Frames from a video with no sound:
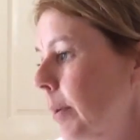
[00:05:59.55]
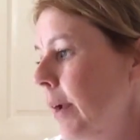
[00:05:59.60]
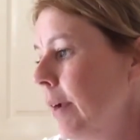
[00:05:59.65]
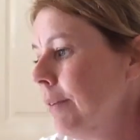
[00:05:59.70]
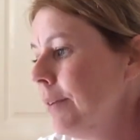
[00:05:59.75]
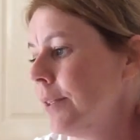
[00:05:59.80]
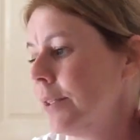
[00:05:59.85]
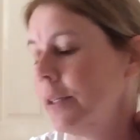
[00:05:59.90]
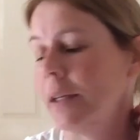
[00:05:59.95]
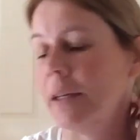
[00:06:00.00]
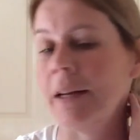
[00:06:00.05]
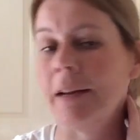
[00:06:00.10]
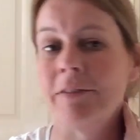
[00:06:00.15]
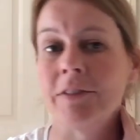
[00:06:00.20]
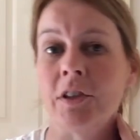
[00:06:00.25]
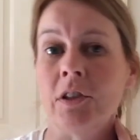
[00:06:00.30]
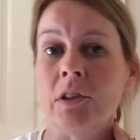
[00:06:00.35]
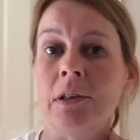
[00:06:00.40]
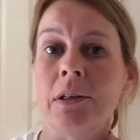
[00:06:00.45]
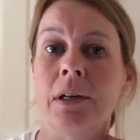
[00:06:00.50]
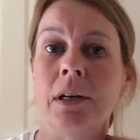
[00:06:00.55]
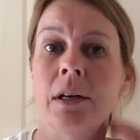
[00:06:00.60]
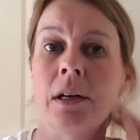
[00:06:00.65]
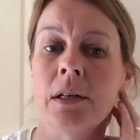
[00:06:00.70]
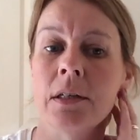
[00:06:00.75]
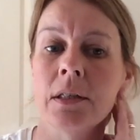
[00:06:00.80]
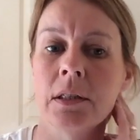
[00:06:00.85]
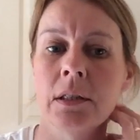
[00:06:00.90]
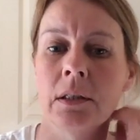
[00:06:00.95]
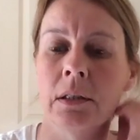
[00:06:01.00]
Paris and afternoon in
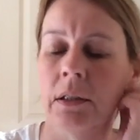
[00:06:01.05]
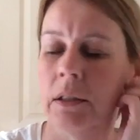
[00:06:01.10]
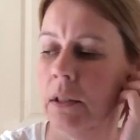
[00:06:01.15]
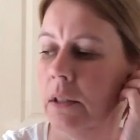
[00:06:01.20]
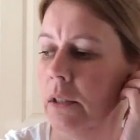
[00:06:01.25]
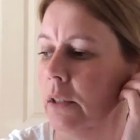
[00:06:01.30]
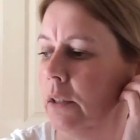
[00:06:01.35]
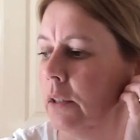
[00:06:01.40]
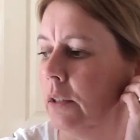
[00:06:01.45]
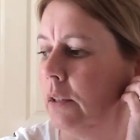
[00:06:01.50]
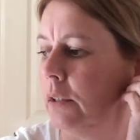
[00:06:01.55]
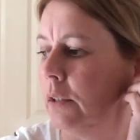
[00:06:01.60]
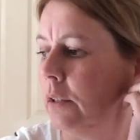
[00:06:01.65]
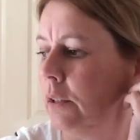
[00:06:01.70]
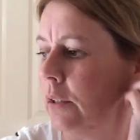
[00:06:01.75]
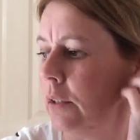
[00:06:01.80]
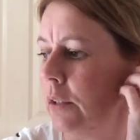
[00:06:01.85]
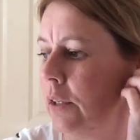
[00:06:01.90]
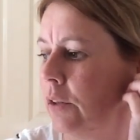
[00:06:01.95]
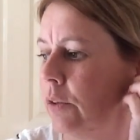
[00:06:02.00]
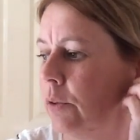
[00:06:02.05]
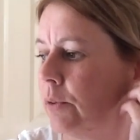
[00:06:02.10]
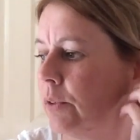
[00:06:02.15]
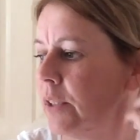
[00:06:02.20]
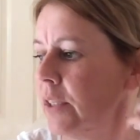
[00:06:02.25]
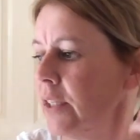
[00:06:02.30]
London. And I thought,